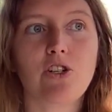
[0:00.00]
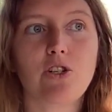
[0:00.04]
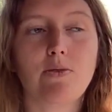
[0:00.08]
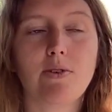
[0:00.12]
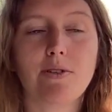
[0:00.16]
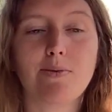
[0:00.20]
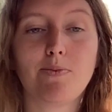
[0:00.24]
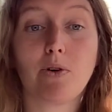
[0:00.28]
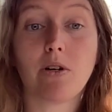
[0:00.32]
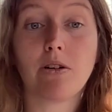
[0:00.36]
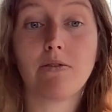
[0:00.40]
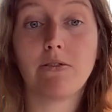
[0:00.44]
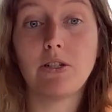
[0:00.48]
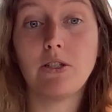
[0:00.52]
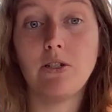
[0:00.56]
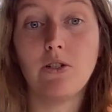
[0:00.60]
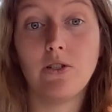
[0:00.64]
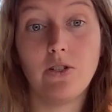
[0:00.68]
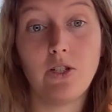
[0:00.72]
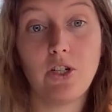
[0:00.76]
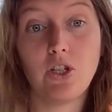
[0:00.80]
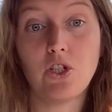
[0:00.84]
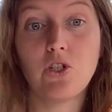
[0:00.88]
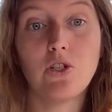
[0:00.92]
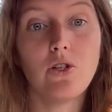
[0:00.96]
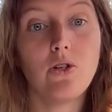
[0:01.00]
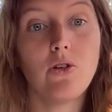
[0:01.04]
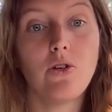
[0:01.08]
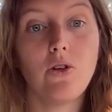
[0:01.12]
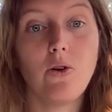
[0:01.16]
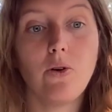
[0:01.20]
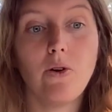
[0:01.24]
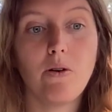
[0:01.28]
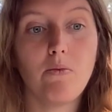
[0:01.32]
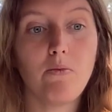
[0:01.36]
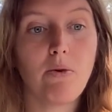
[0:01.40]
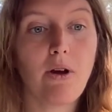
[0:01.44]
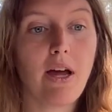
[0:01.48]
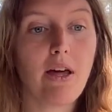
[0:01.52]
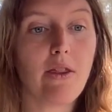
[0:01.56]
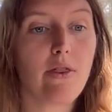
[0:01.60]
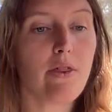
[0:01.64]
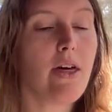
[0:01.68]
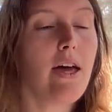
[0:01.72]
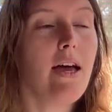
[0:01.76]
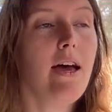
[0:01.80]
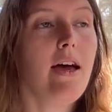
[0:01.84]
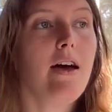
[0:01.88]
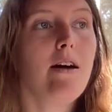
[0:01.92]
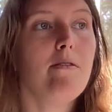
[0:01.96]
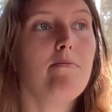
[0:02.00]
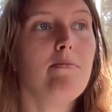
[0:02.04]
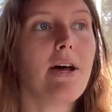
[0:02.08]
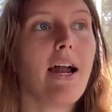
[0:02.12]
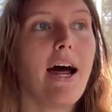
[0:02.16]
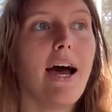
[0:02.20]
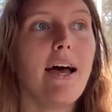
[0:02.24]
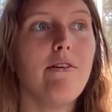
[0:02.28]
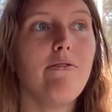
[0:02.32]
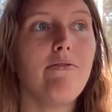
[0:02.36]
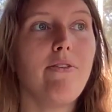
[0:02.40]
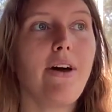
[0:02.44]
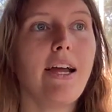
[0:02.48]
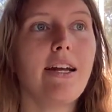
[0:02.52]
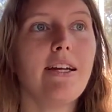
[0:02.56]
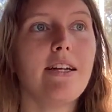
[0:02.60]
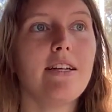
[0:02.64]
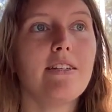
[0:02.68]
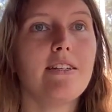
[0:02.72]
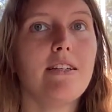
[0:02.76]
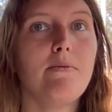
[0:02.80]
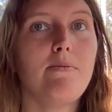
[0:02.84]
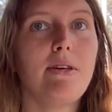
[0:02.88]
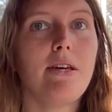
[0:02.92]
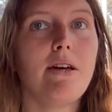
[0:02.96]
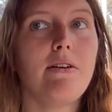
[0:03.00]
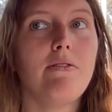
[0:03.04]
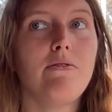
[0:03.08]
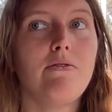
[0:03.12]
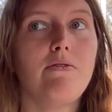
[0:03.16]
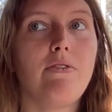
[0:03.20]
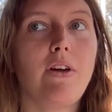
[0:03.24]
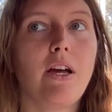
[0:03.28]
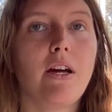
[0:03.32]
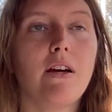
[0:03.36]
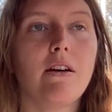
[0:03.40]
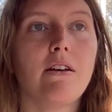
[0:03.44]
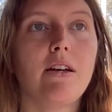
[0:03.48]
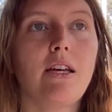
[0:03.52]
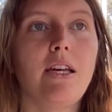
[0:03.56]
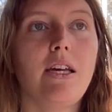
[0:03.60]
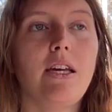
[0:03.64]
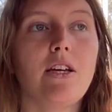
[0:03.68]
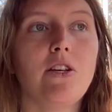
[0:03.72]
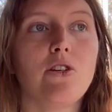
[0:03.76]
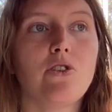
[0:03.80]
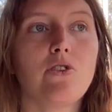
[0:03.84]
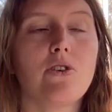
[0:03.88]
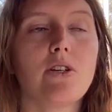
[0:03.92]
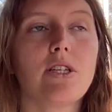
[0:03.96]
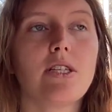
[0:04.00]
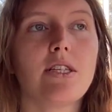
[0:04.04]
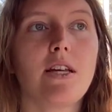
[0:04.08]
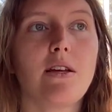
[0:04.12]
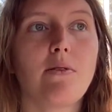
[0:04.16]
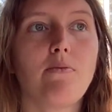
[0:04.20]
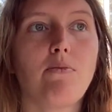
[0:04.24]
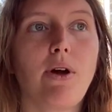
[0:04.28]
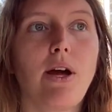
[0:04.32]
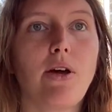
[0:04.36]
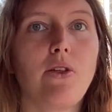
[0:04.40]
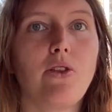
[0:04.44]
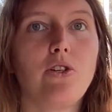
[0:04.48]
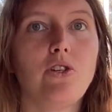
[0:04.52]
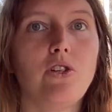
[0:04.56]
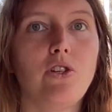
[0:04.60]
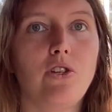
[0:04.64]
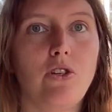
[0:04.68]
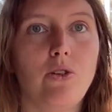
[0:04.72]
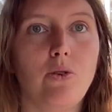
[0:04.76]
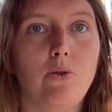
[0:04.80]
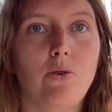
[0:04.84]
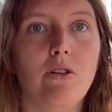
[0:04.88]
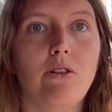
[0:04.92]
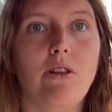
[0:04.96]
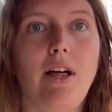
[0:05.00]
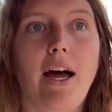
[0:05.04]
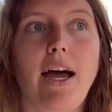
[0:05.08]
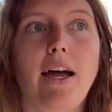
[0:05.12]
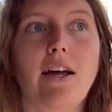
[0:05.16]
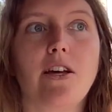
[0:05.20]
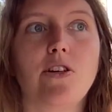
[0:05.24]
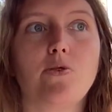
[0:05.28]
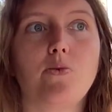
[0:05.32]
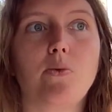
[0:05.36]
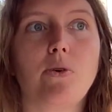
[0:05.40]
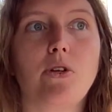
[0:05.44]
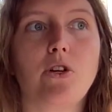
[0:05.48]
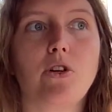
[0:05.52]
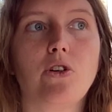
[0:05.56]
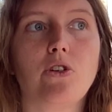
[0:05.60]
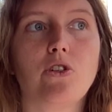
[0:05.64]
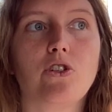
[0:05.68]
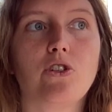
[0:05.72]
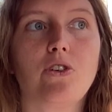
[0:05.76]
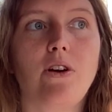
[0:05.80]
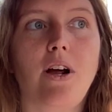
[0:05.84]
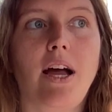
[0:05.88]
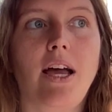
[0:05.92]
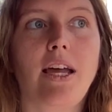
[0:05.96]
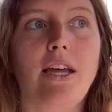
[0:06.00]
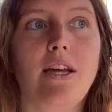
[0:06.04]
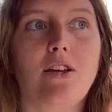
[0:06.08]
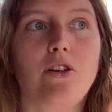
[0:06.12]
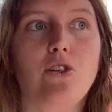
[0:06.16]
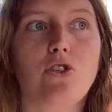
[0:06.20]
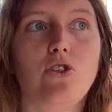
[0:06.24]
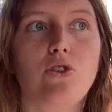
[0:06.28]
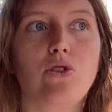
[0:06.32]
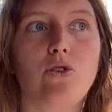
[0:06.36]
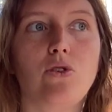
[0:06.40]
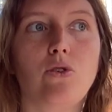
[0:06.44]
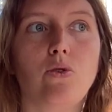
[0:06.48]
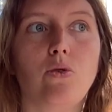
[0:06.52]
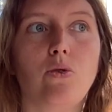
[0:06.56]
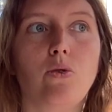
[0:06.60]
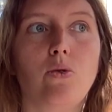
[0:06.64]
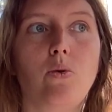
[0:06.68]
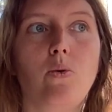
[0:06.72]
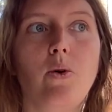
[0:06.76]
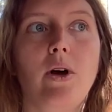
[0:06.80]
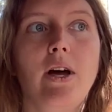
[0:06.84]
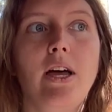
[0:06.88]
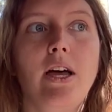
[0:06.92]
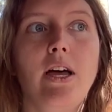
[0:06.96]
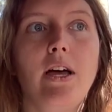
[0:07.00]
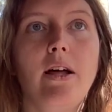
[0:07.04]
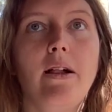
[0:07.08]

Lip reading: It was more of a traditional yoga breath, but I find it to be a very interesting breath to utilize when you're trying to